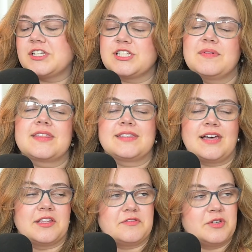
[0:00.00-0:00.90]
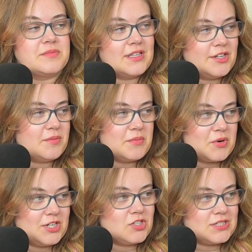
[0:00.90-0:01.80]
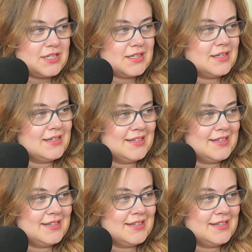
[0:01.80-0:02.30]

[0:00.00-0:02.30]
does make the silent films a little bit more interesting.